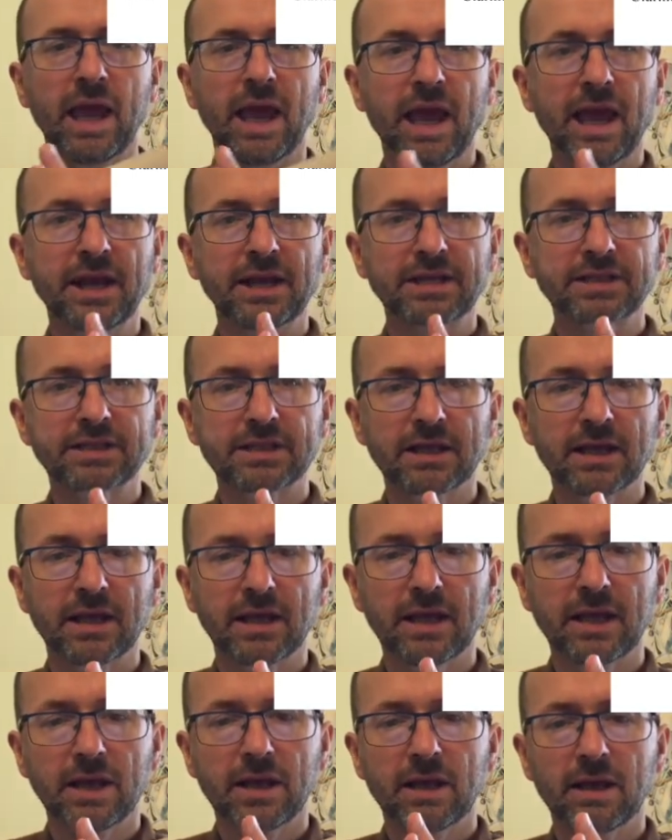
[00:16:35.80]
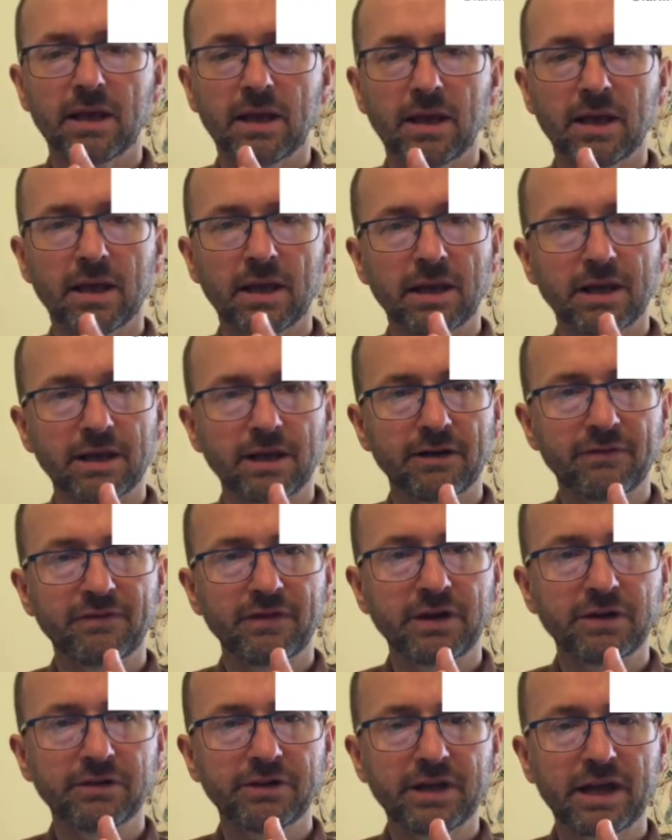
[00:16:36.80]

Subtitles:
And it's little finger